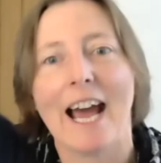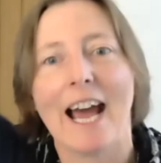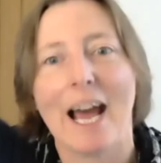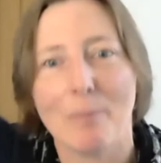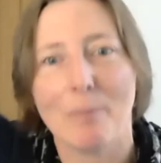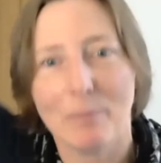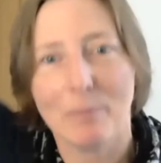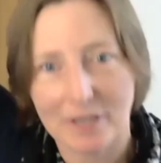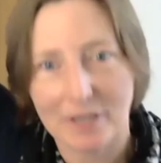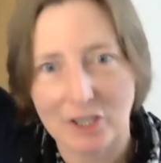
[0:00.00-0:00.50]

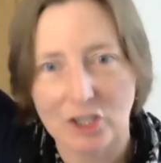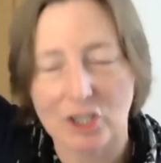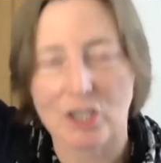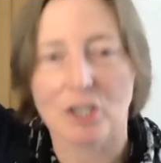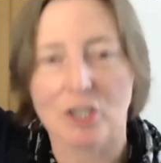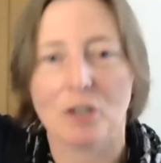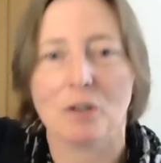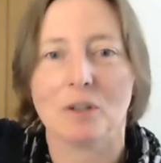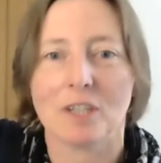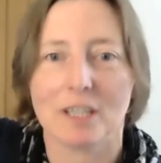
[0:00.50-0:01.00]

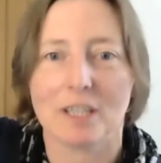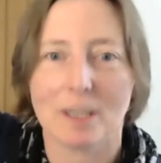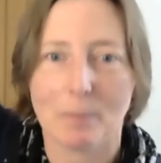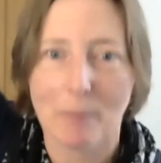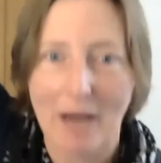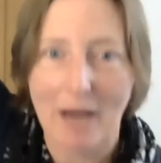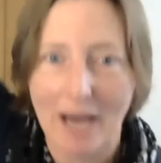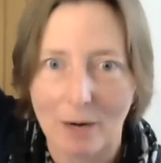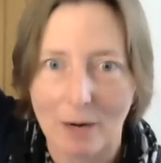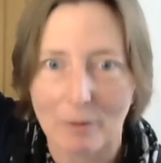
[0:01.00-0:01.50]
amplitude and the
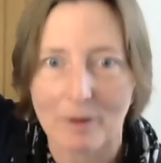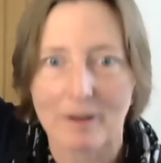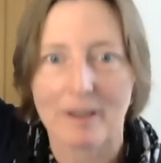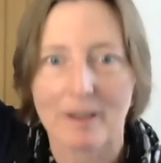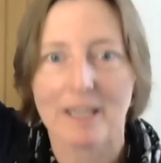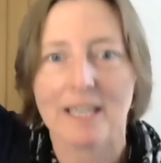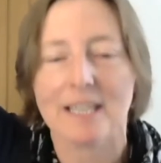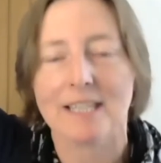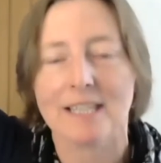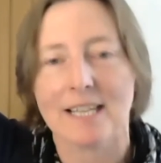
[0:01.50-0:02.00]
power
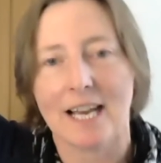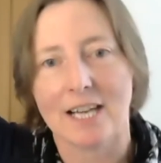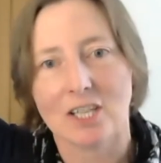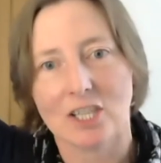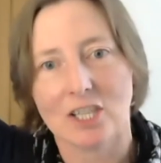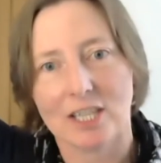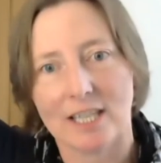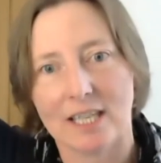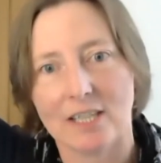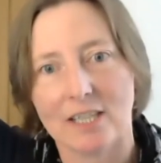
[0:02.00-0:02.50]
is
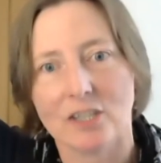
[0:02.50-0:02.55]
actually,